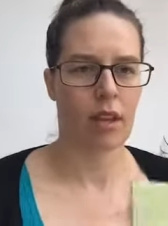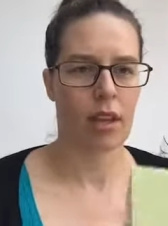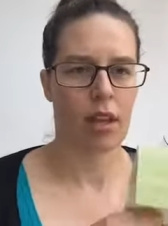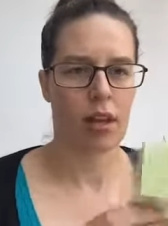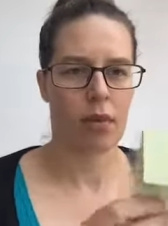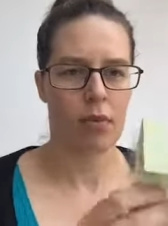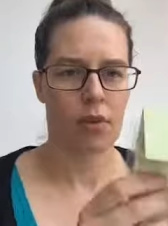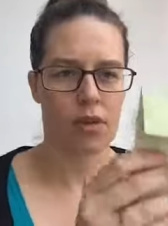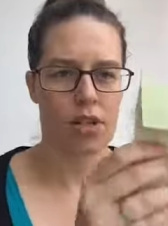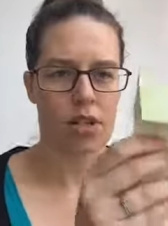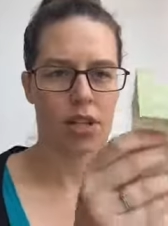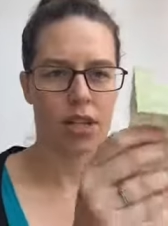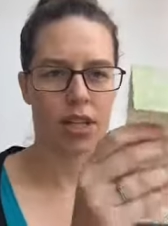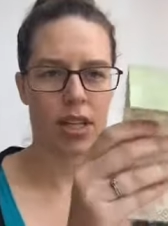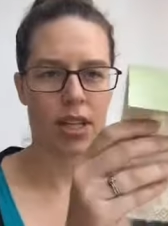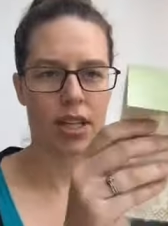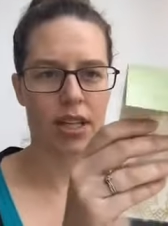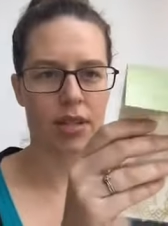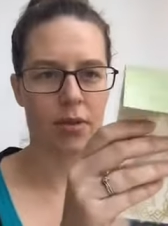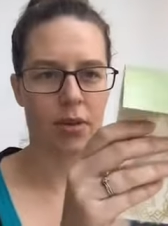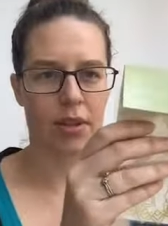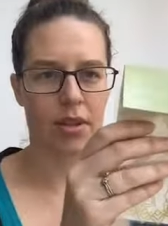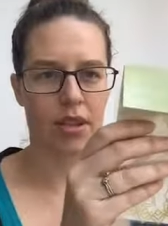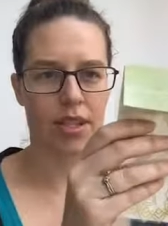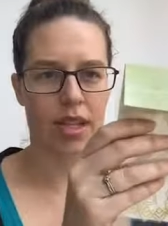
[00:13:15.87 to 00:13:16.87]
which are
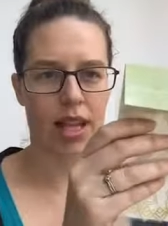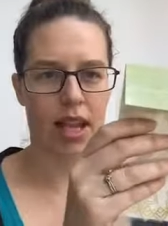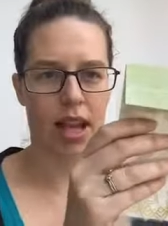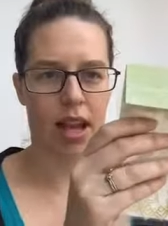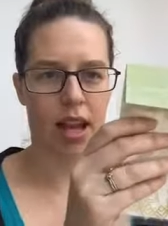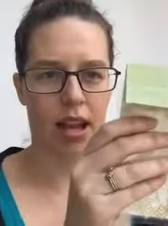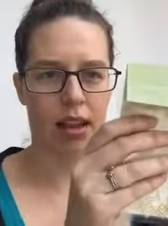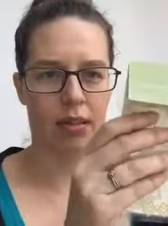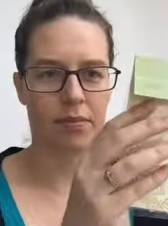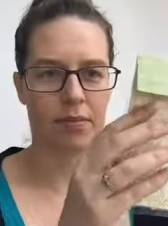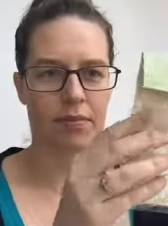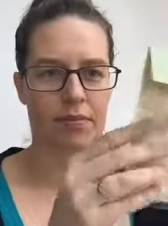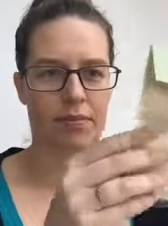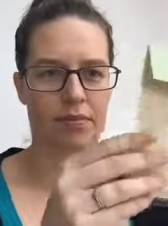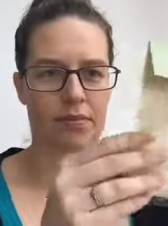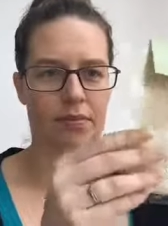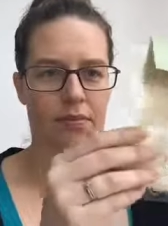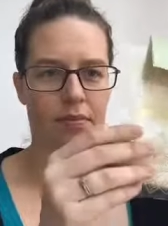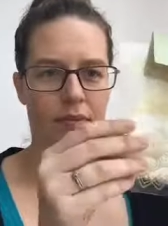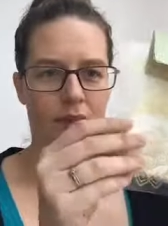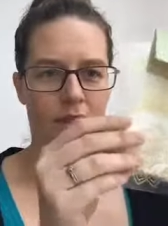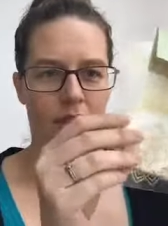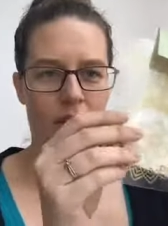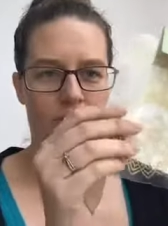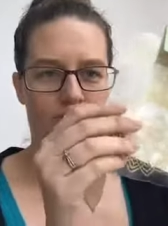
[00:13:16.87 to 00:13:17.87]
these ones here.
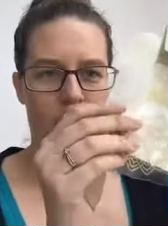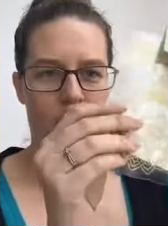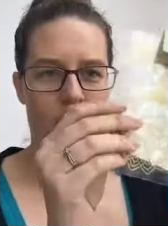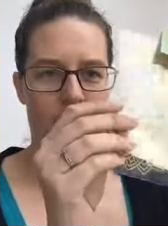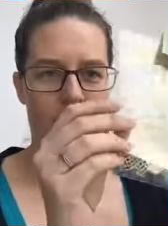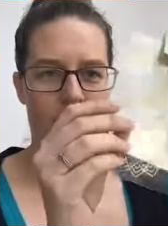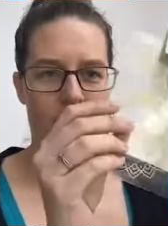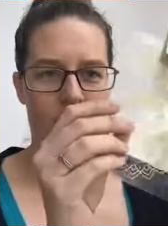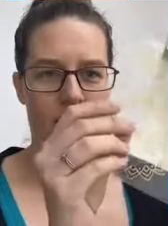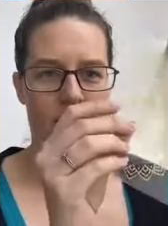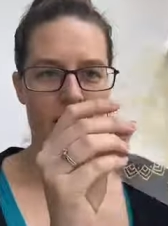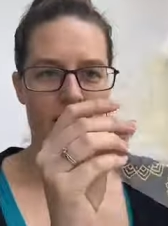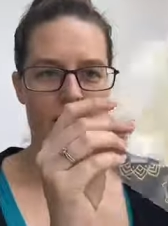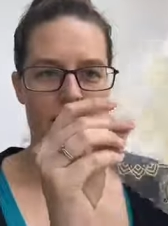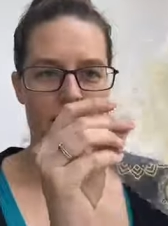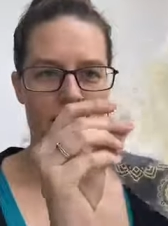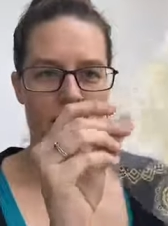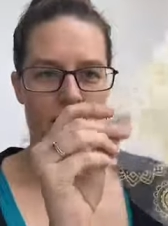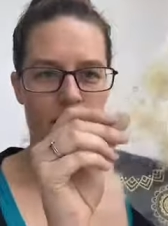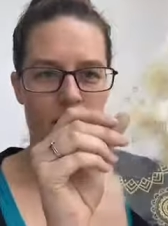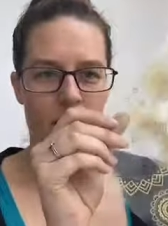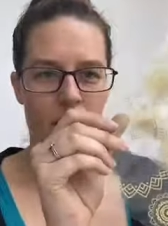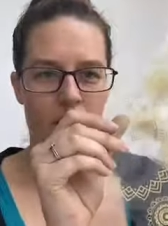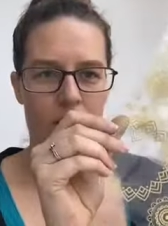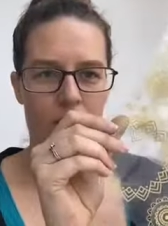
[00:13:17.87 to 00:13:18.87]
So you get these.
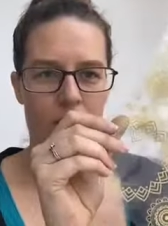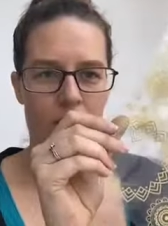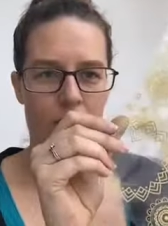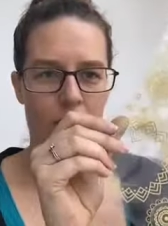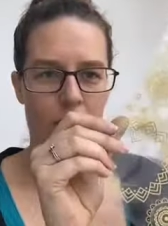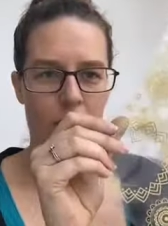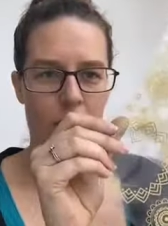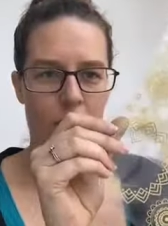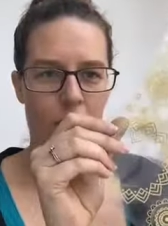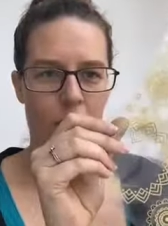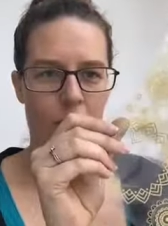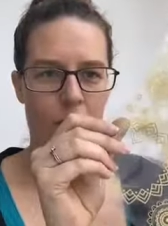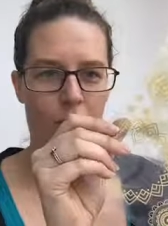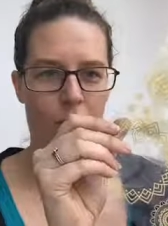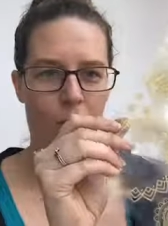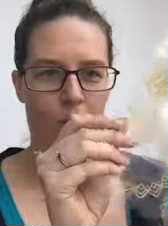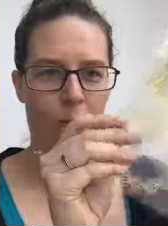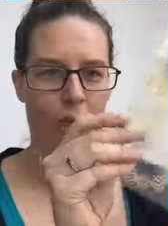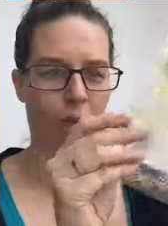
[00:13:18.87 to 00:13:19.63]
Ooh.